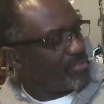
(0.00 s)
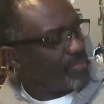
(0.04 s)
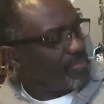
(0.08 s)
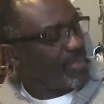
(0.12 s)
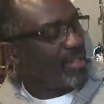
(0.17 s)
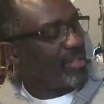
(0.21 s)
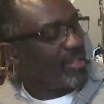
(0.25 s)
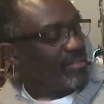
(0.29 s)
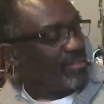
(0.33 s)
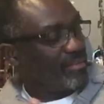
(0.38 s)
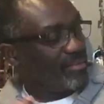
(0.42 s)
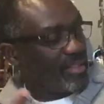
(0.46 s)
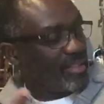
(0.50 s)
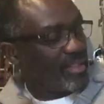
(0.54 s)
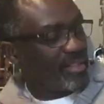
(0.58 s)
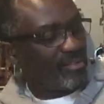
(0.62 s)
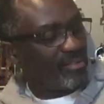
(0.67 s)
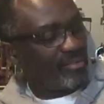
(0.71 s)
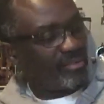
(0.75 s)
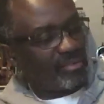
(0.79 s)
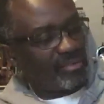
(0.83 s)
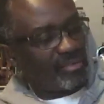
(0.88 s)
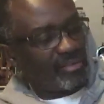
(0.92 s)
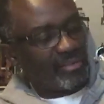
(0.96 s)
But, you
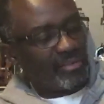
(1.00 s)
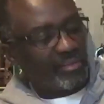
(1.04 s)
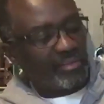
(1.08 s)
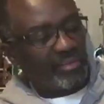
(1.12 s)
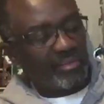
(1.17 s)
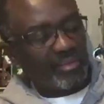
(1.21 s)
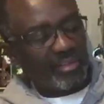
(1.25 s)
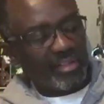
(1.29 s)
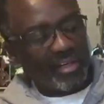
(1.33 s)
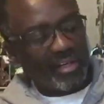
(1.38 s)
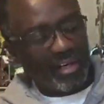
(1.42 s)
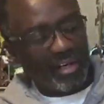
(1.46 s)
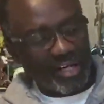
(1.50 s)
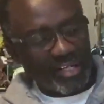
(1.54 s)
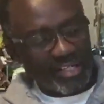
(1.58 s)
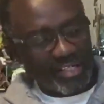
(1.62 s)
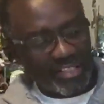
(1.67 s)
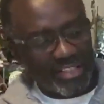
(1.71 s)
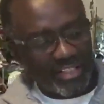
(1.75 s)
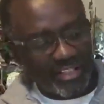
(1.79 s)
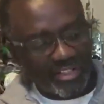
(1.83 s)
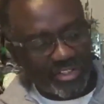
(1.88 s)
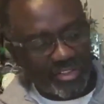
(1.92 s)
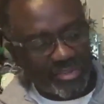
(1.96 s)
know,
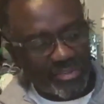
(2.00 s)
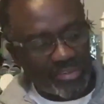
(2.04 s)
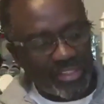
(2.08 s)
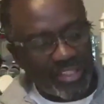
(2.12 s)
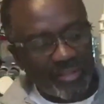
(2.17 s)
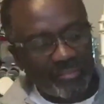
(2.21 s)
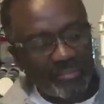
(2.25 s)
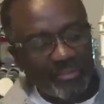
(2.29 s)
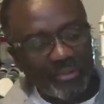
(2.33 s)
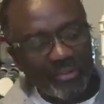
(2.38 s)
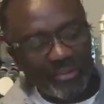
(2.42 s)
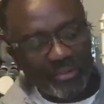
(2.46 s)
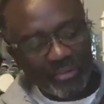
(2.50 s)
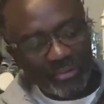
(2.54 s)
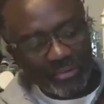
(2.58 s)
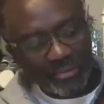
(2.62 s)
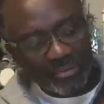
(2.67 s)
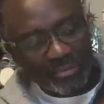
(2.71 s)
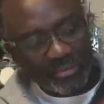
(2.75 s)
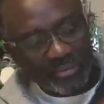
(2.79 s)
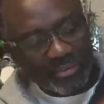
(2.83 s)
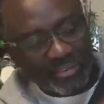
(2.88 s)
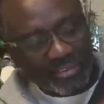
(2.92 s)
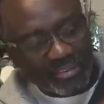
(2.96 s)
architecture
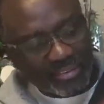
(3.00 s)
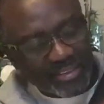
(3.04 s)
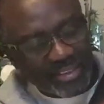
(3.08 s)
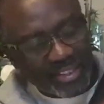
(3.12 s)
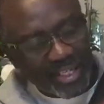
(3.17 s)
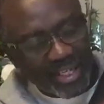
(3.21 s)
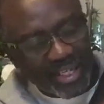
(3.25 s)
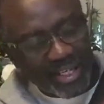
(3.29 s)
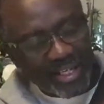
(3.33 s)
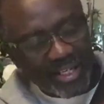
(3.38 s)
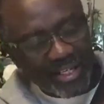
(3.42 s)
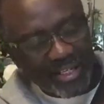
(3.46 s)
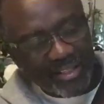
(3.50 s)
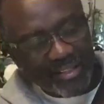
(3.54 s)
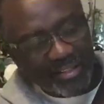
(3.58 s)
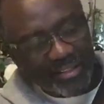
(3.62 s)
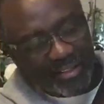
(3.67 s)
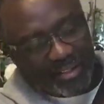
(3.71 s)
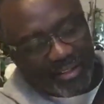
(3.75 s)
label. It's got